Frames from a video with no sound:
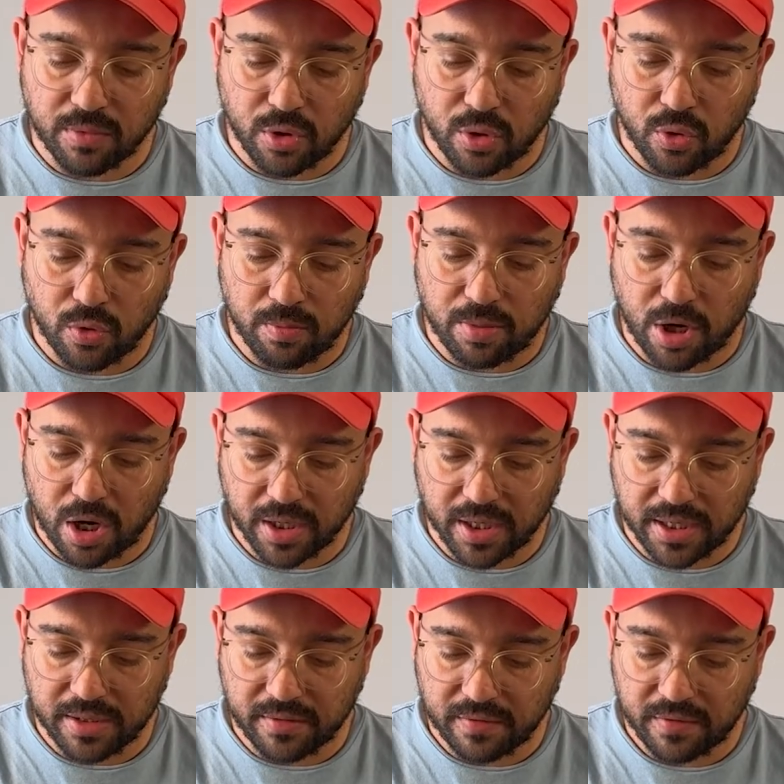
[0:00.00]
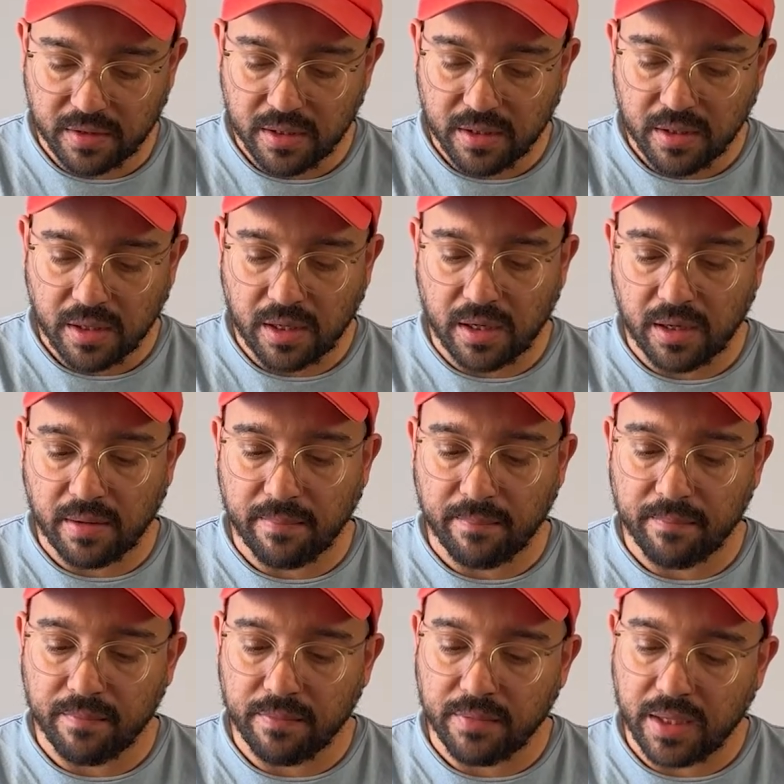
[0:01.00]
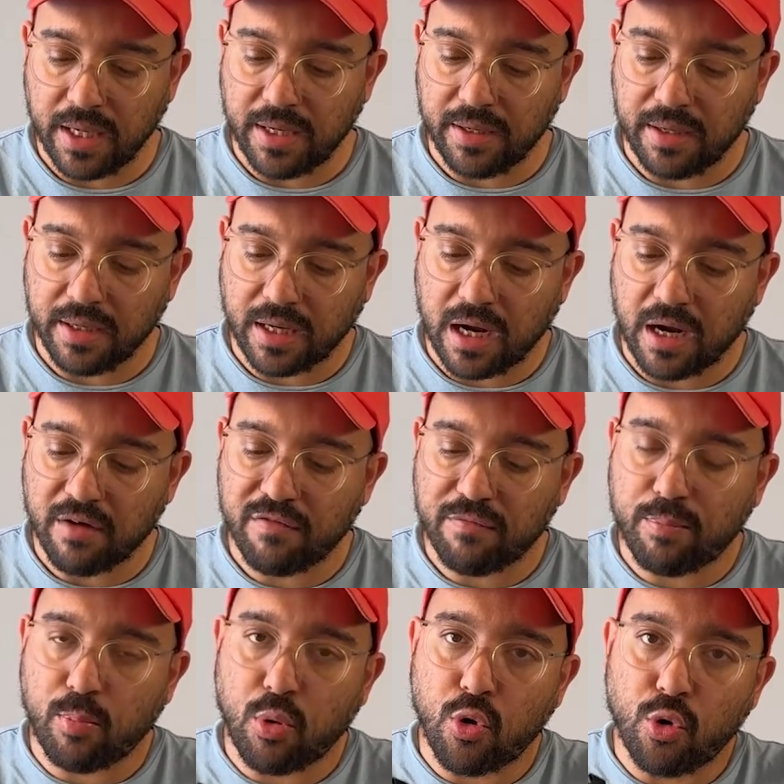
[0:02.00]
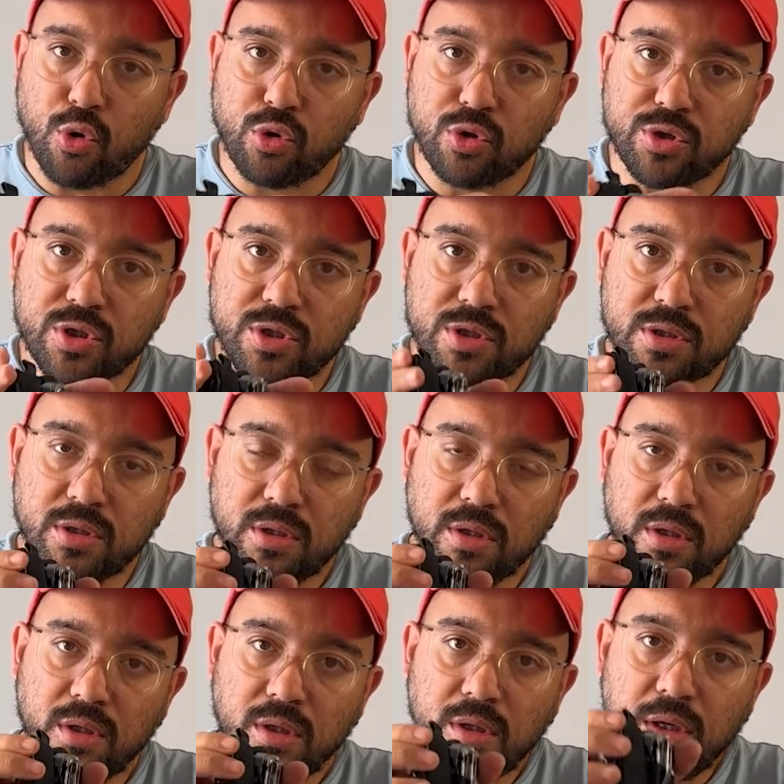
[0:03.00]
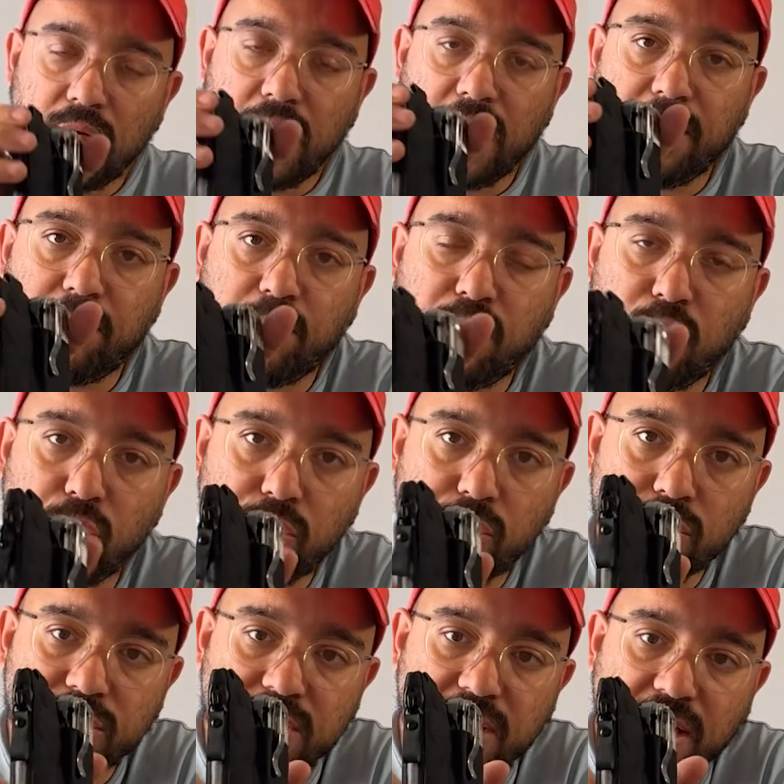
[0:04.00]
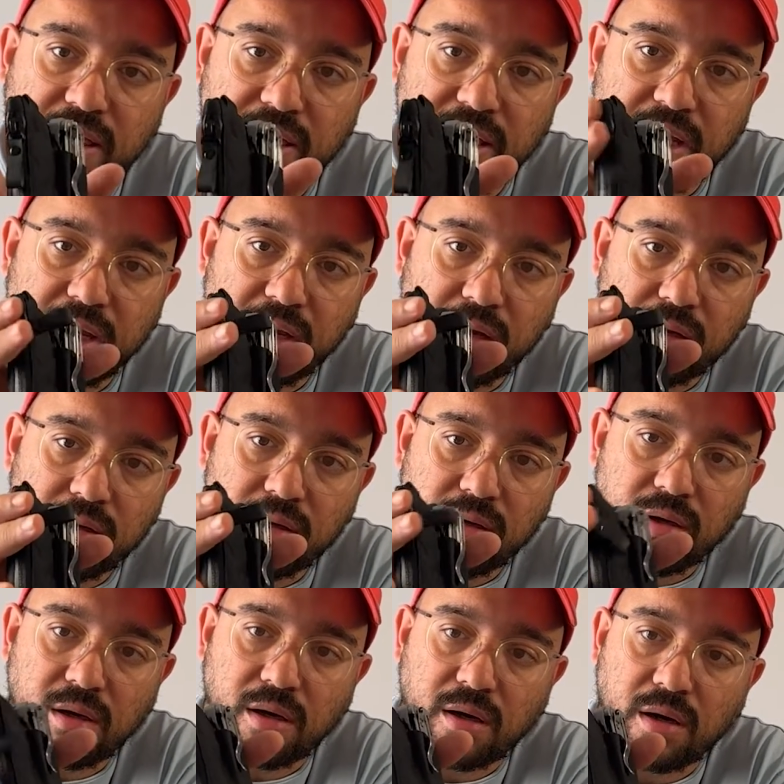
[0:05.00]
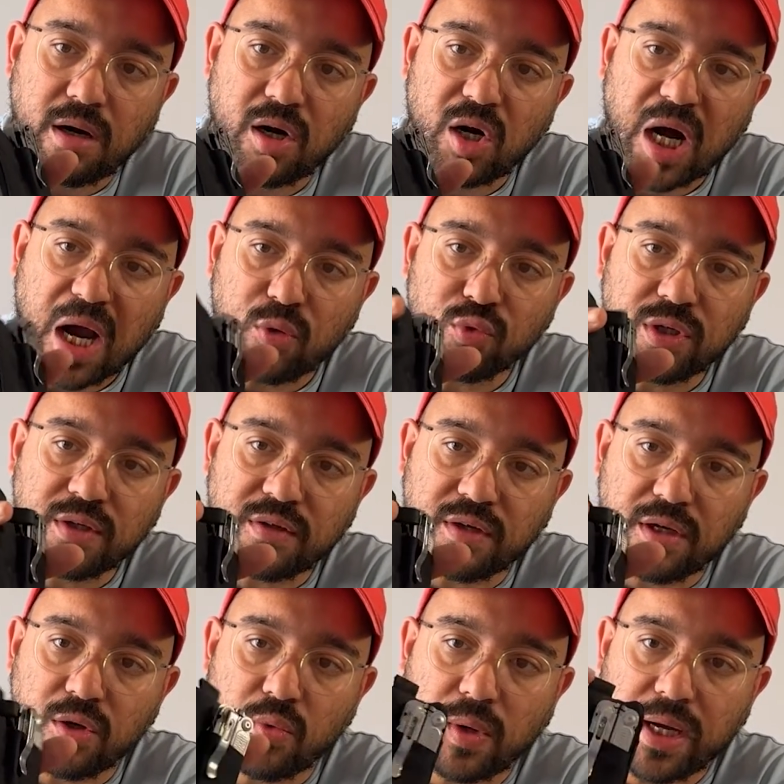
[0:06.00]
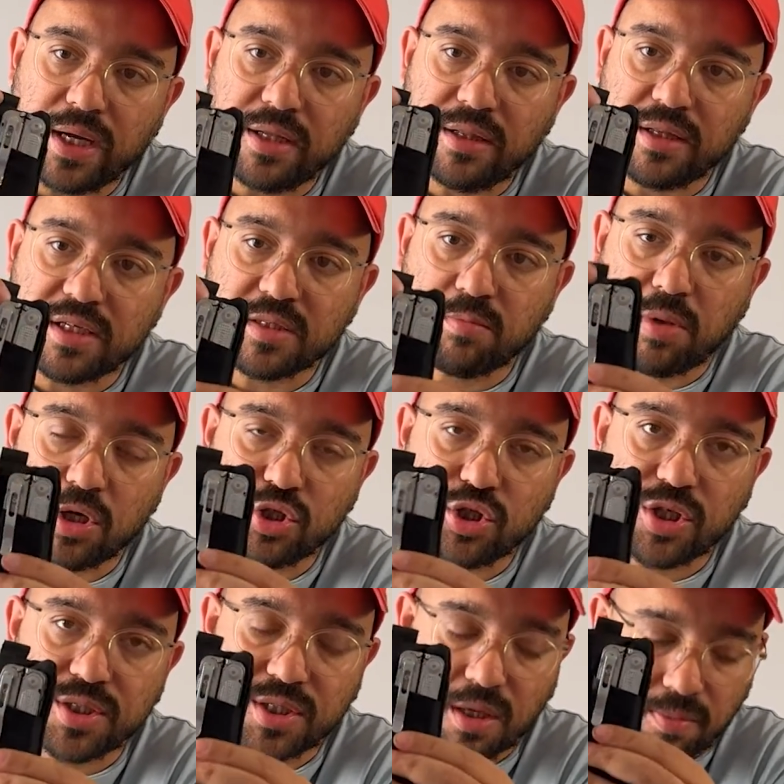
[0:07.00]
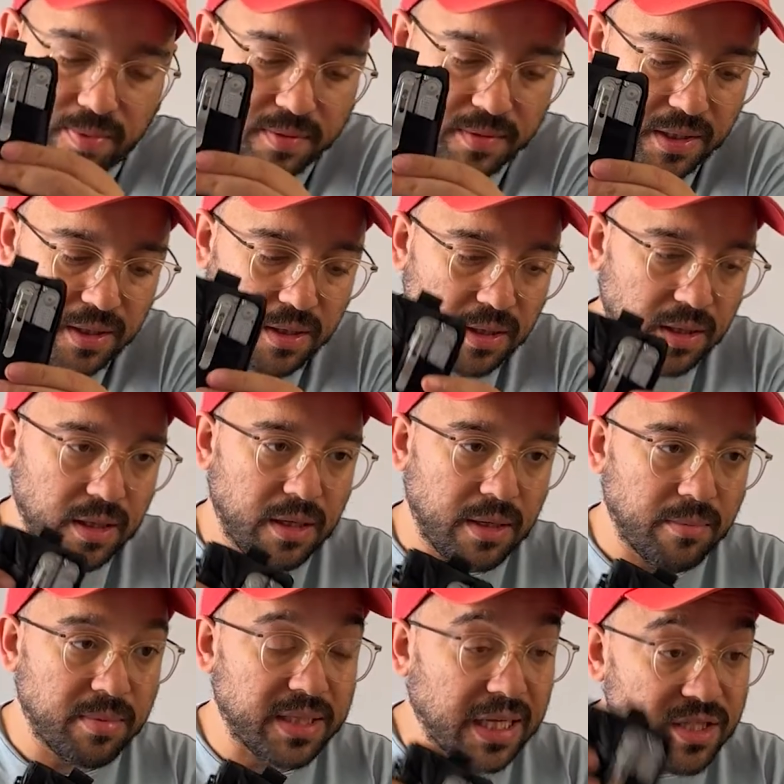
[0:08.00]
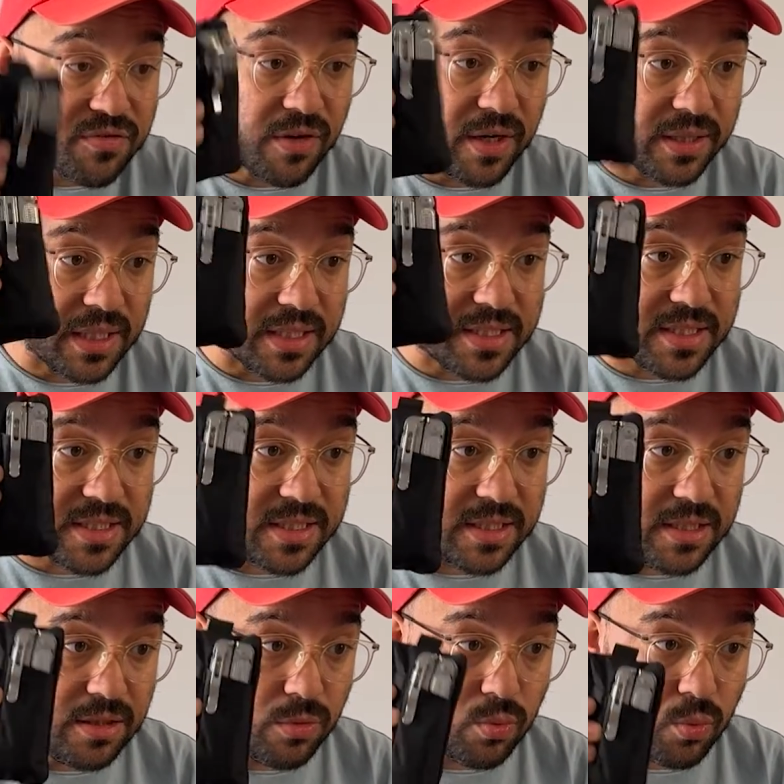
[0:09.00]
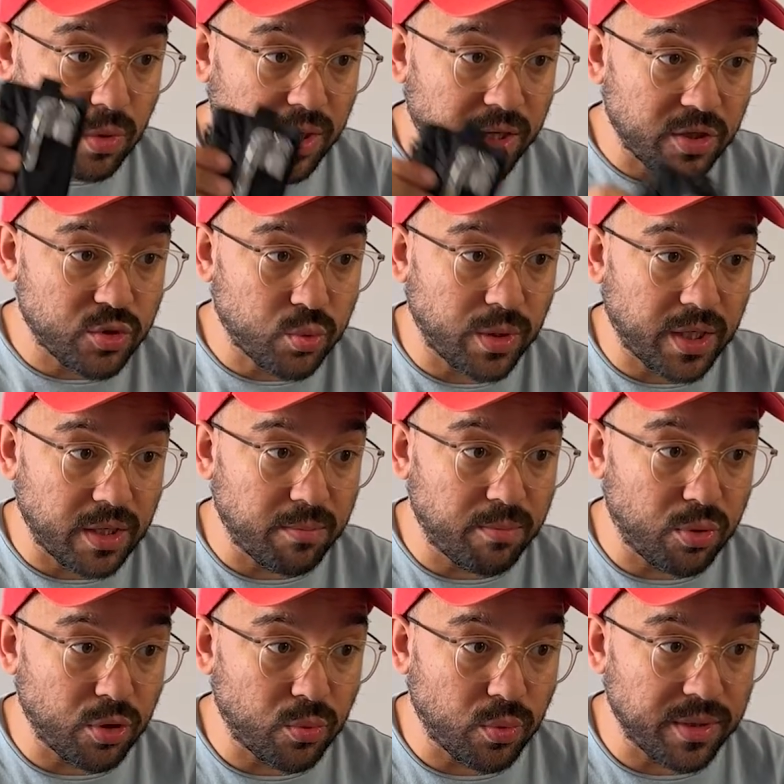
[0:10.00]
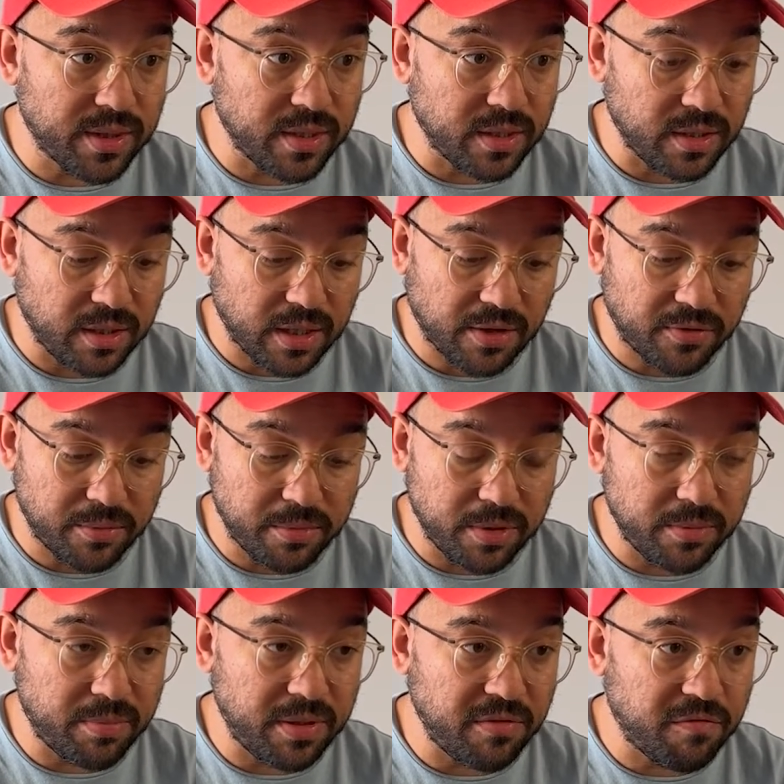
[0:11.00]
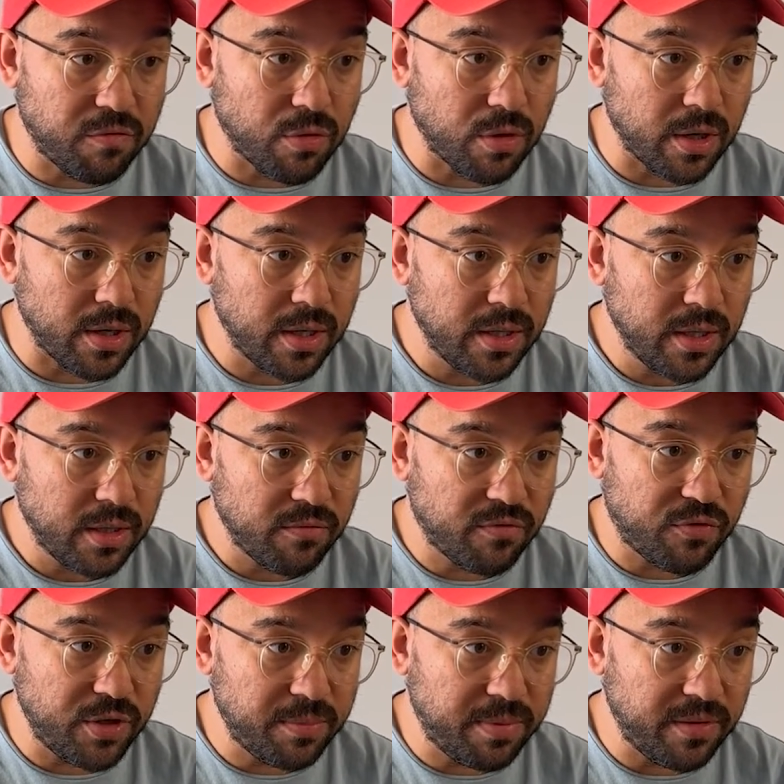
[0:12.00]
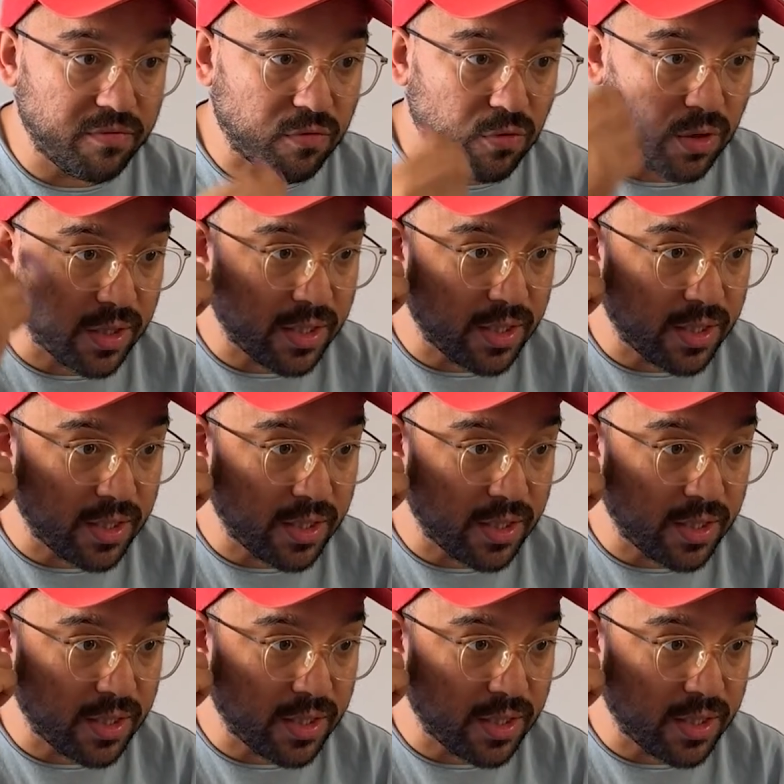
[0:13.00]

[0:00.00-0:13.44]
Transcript: the whole pocket. It kind of pulls the thing around it in a way. This bunches up, but that's fine. Let's see what else we can put with the Leatherman P4, Free P4